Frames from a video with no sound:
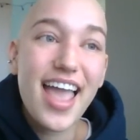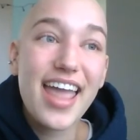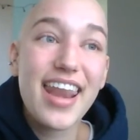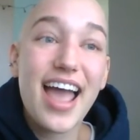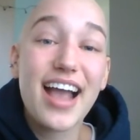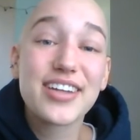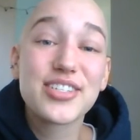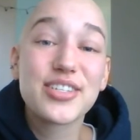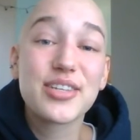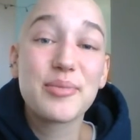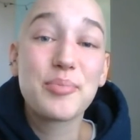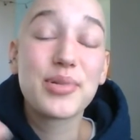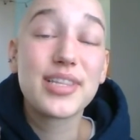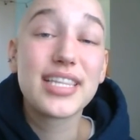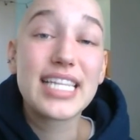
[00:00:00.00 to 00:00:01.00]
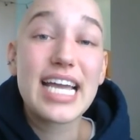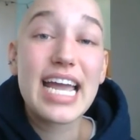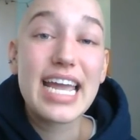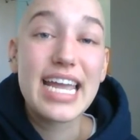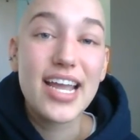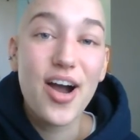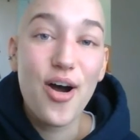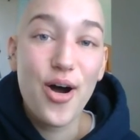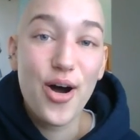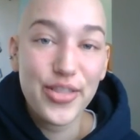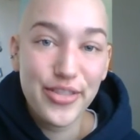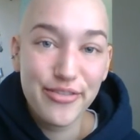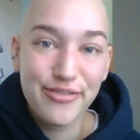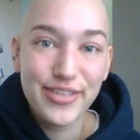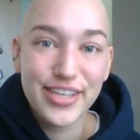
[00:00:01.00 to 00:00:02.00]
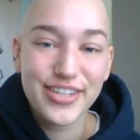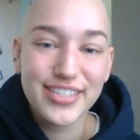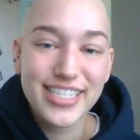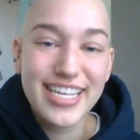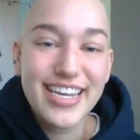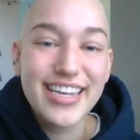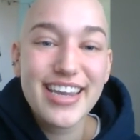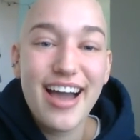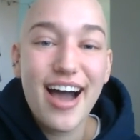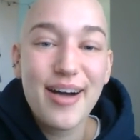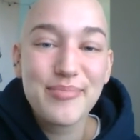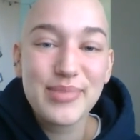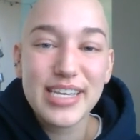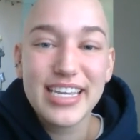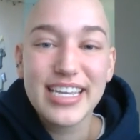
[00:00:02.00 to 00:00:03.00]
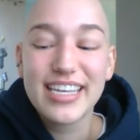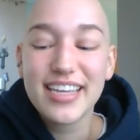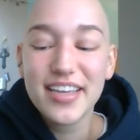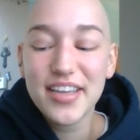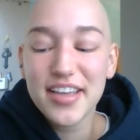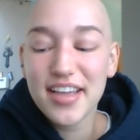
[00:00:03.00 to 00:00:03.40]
and actually play on the field and not be